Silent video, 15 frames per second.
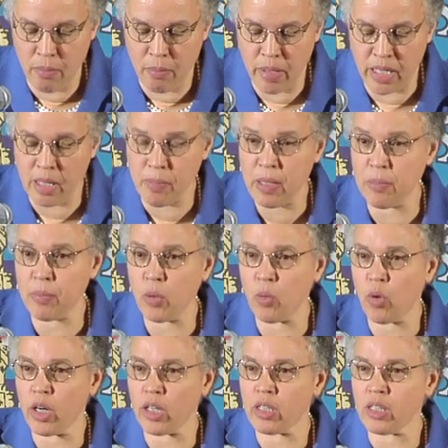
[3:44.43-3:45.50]
Many people
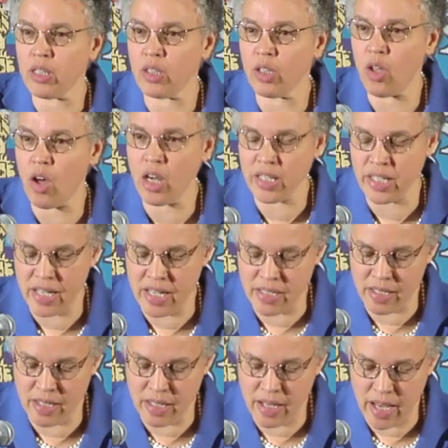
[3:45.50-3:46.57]
worked long
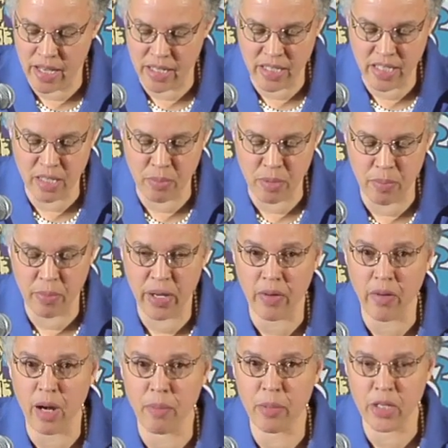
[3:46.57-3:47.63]
days and nights to
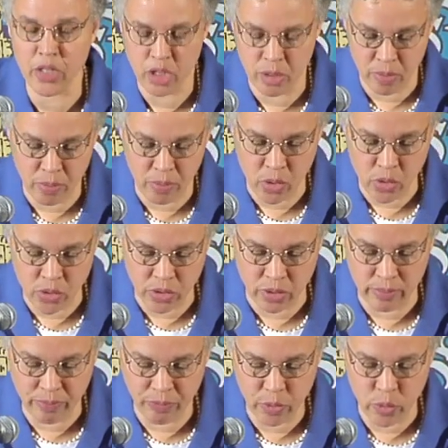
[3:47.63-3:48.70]
prepare our budget
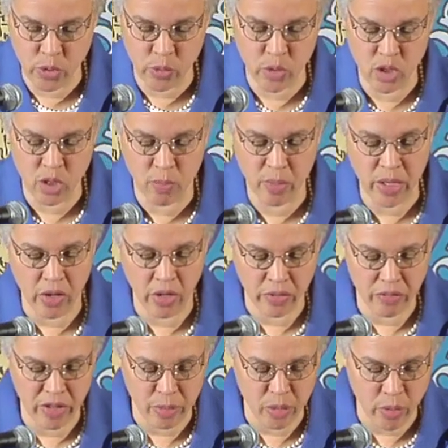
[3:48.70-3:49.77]
proposal, which was submitted
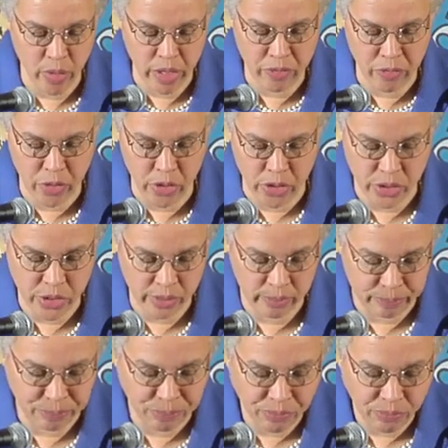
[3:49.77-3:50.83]
on February 1st.
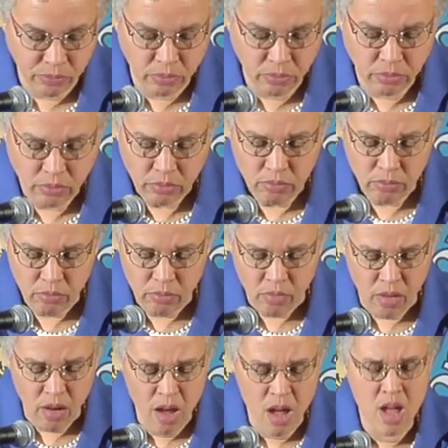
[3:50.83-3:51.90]

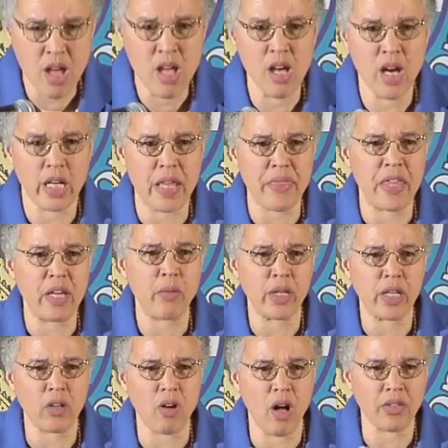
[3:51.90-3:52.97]
And I think we
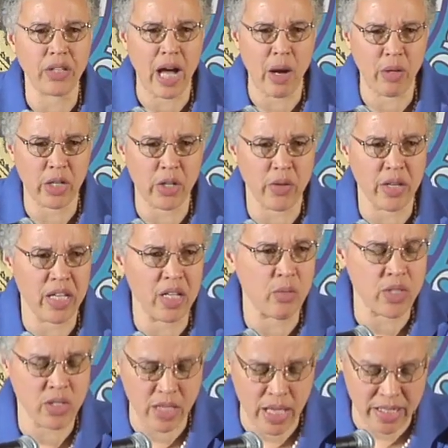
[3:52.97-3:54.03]
can all now agree it
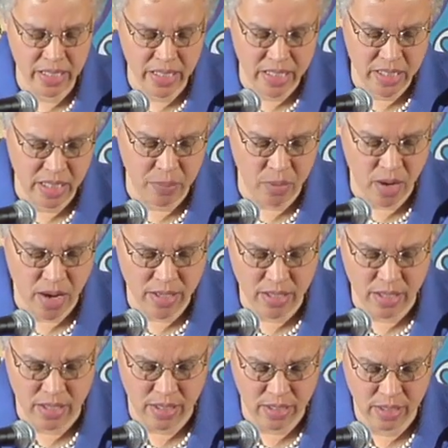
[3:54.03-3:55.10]
was not an easy
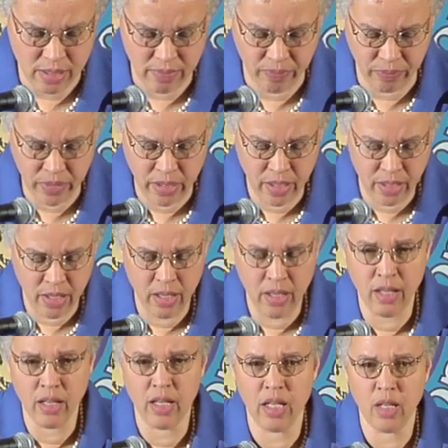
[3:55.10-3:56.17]
process.
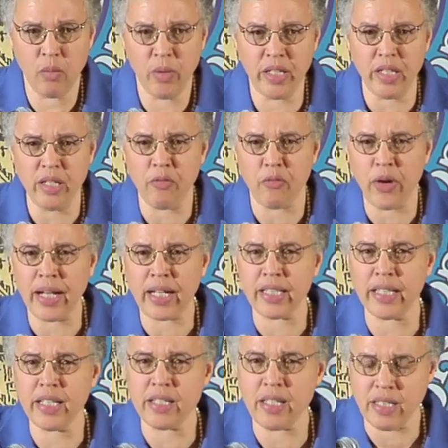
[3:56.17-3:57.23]
We didn't
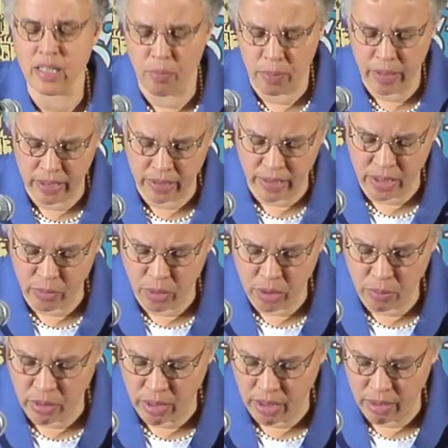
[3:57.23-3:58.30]
frankly anticipate that it
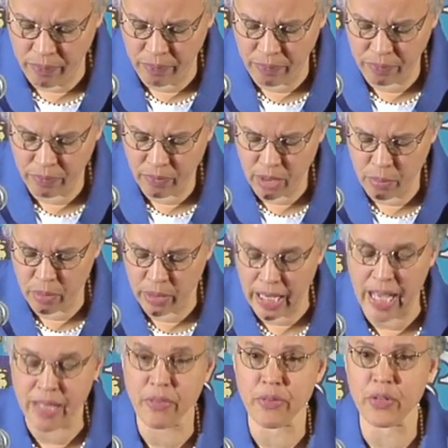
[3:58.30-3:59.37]
would be, but we
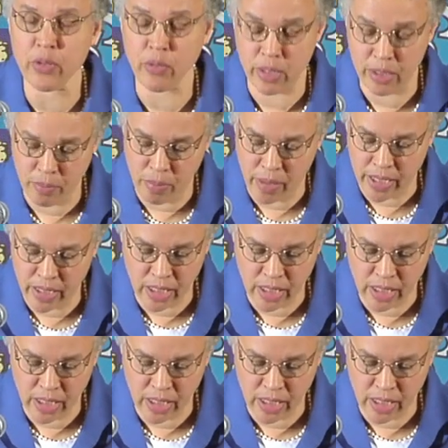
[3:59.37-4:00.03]
got through it by